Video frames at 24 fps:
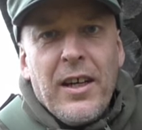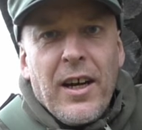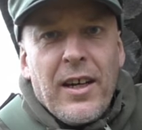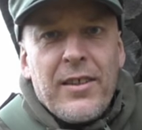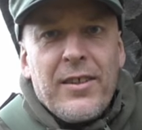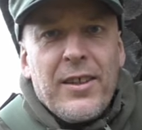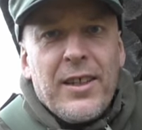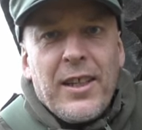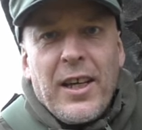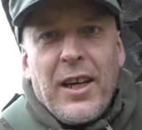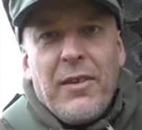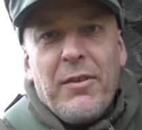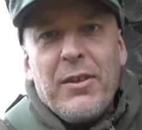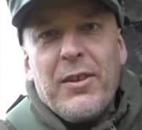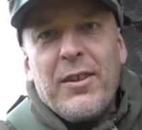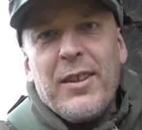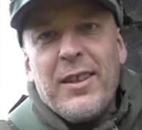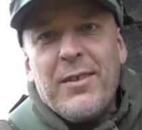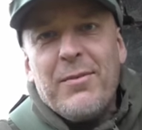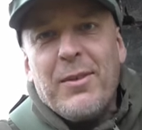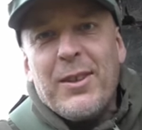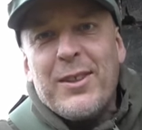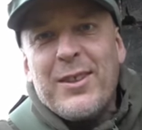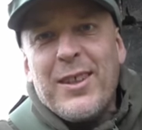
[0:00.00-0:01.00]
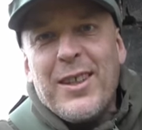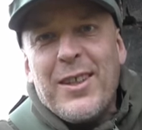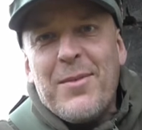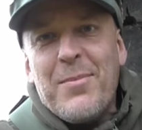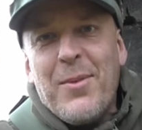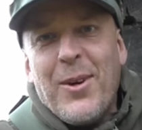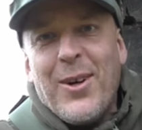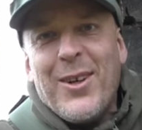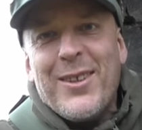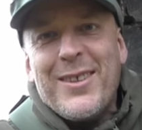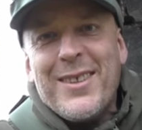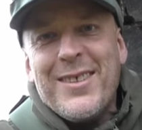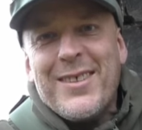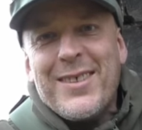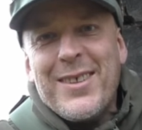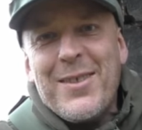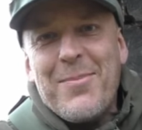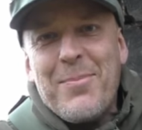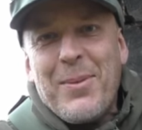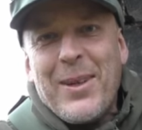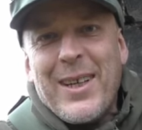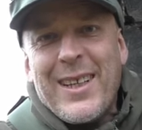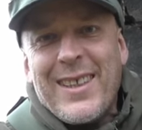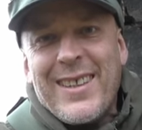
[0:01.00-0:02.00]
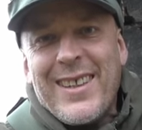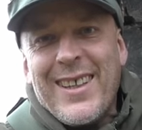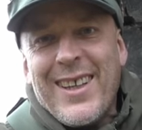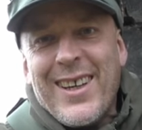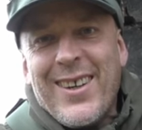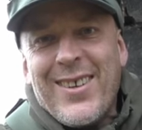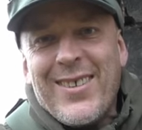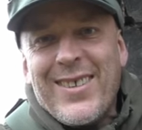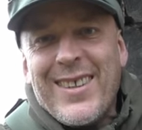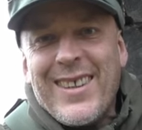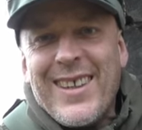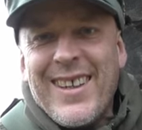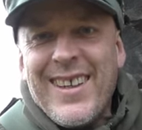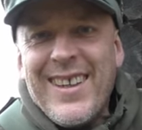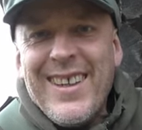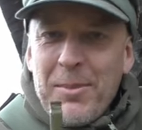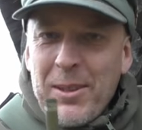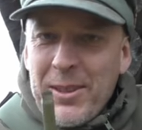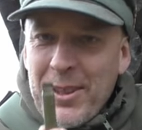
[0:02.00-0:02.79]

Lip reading: I think everything was an emergency back then out there.